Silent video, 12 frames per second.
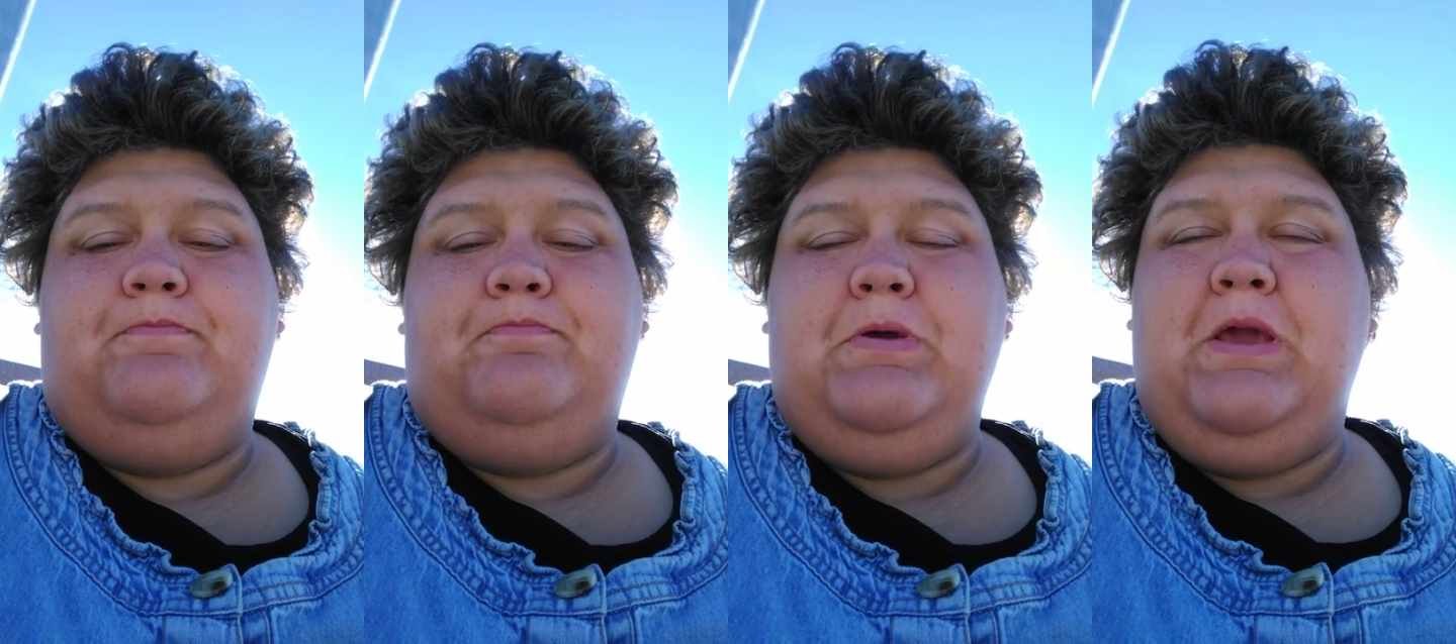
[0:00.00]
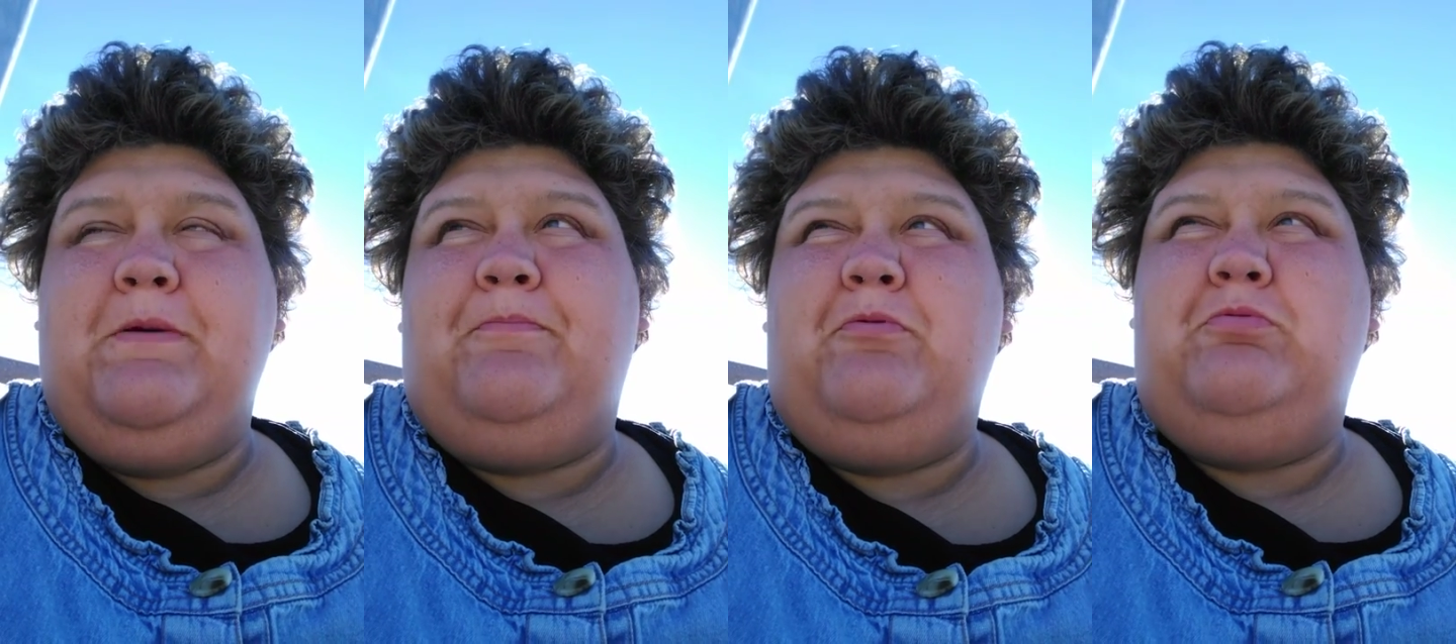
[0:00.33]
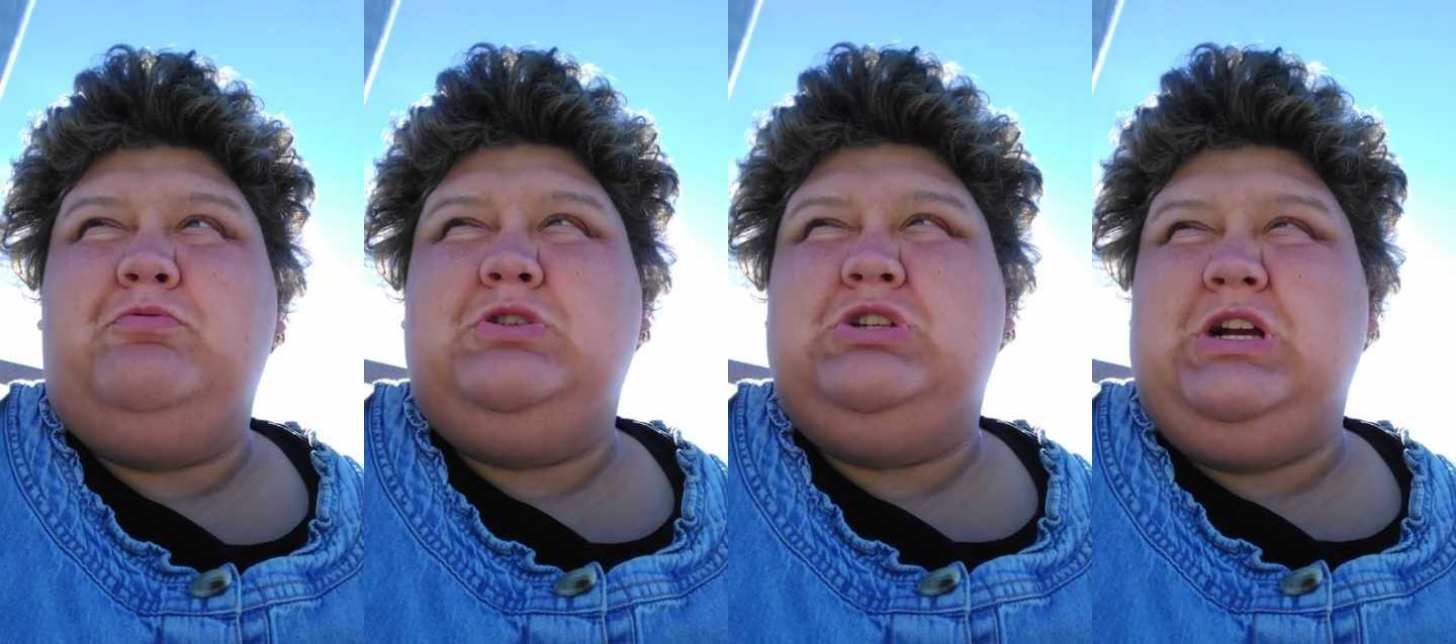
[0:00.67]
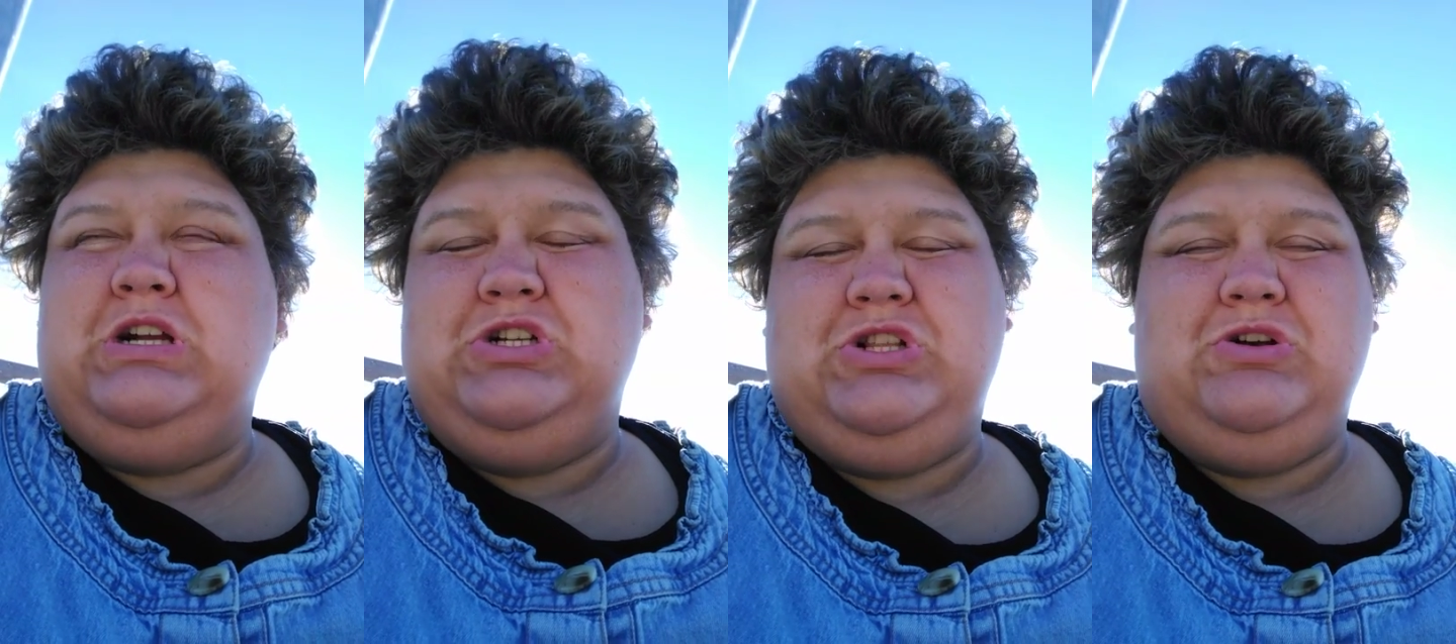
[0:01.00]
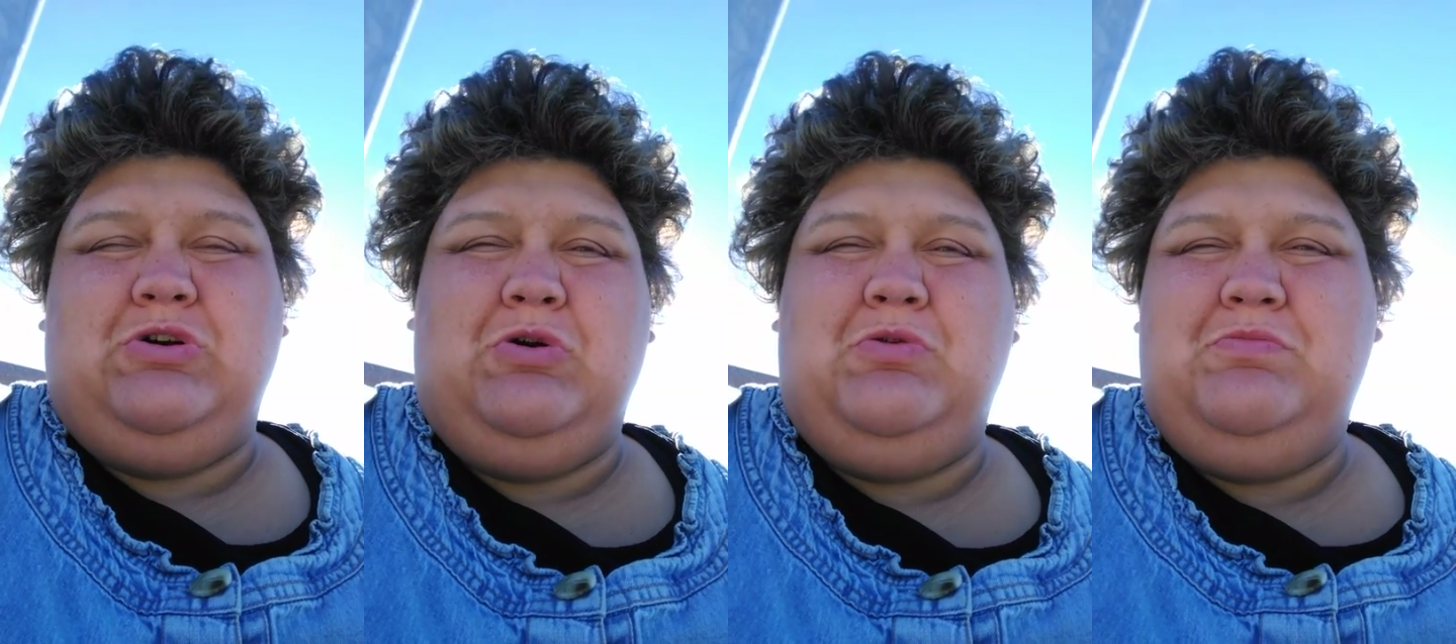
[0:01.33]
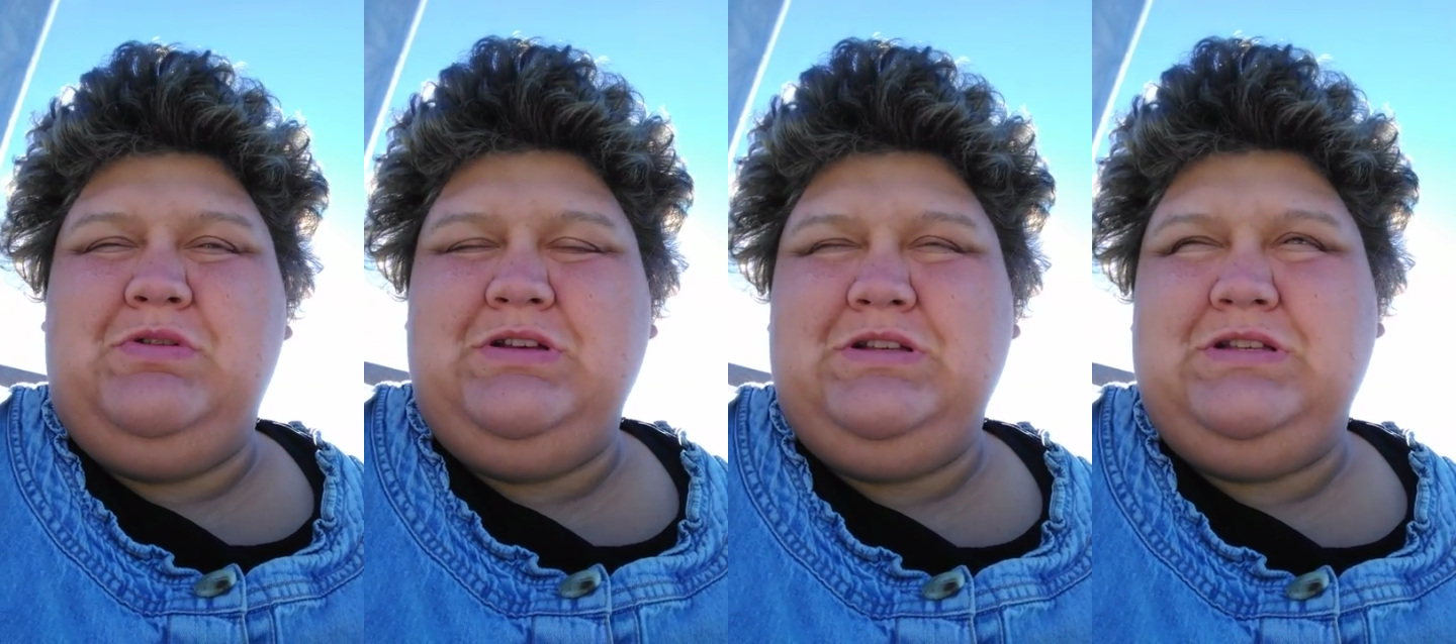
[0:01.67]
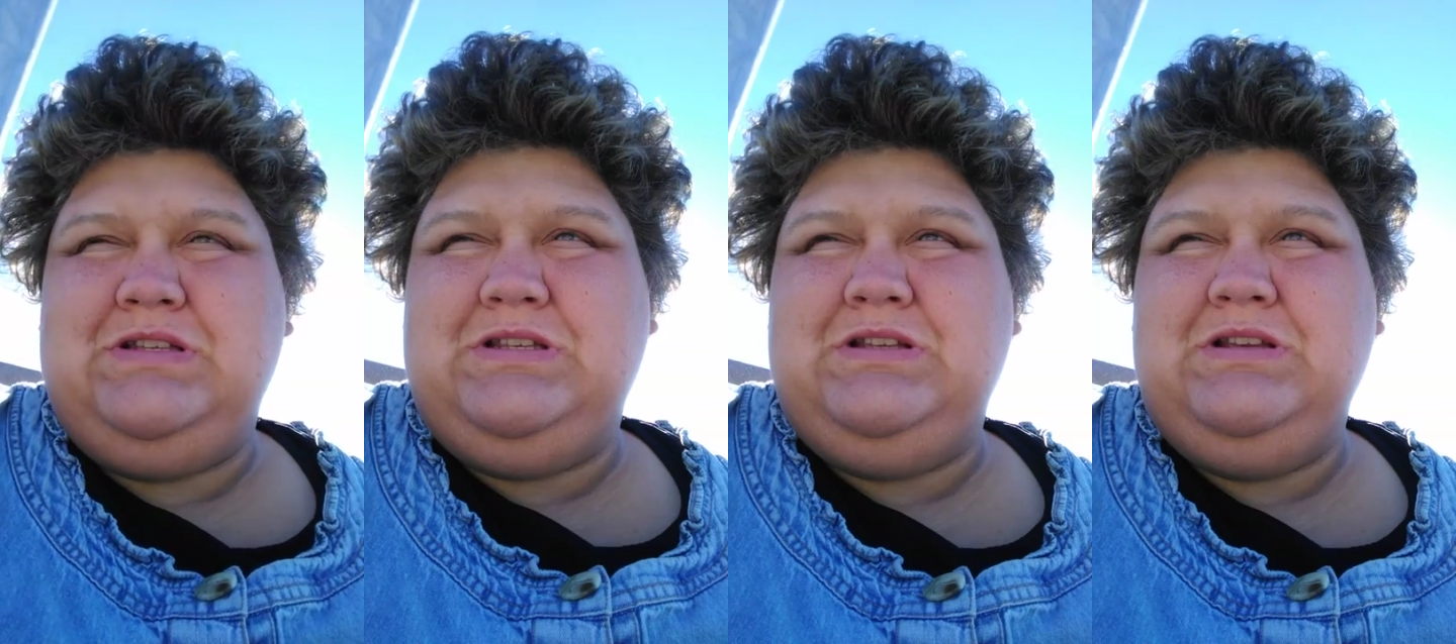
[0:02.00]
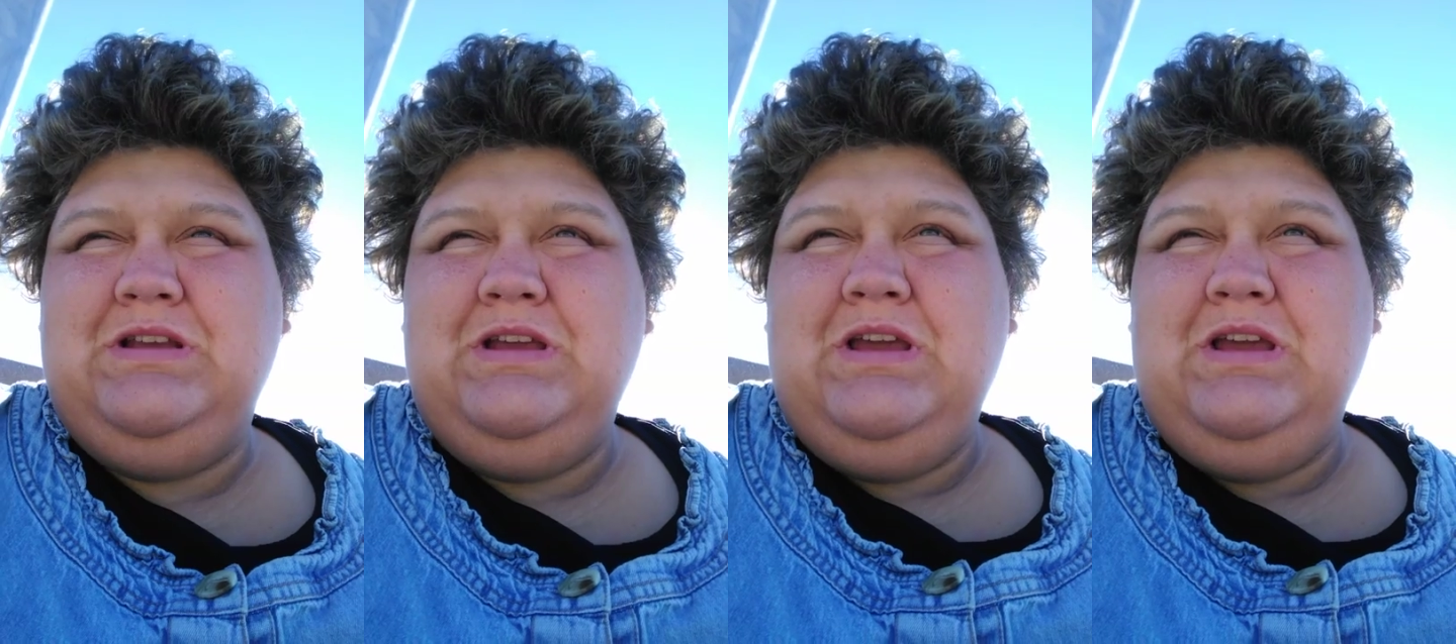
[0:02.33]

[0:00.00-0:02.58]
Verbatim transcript: people judge the homeless